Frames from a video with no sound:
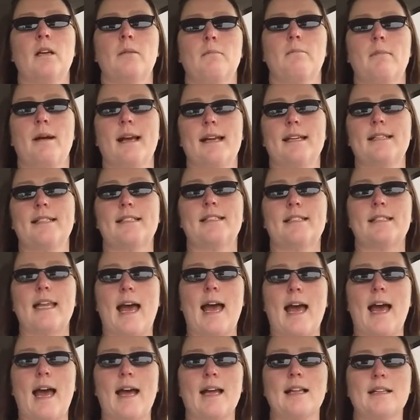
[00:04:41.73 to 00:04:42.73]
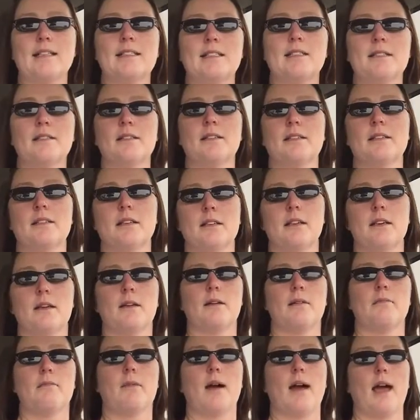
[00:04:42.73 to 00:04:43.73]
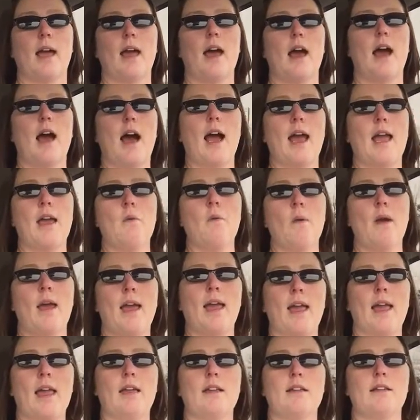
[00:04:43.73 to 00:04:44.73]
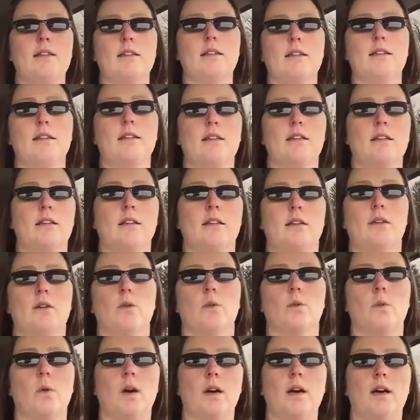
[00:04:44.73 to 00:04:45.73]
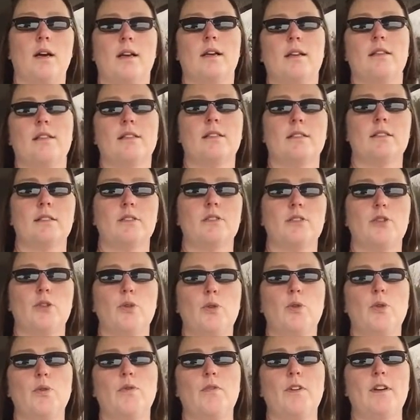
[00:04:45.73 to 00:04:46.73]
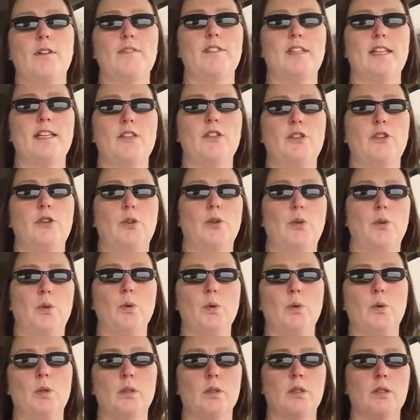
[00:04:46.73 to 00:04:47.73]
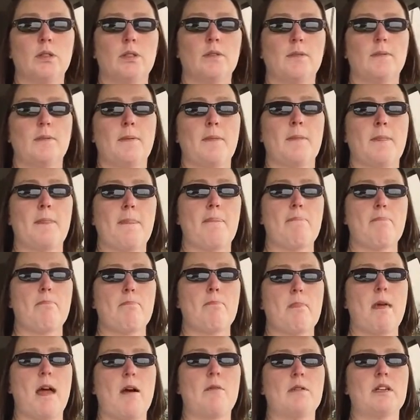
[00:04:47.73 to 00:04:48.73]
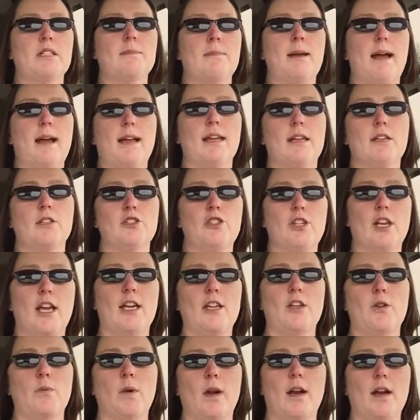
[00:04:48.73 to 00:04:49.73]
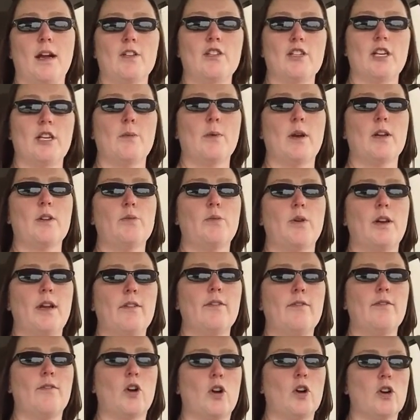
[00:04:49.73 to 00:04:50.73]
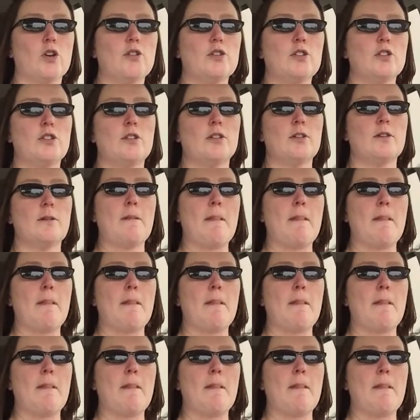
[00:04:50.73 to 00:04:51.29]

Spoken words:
My stats, my high weight was 252. That was back in January 21st.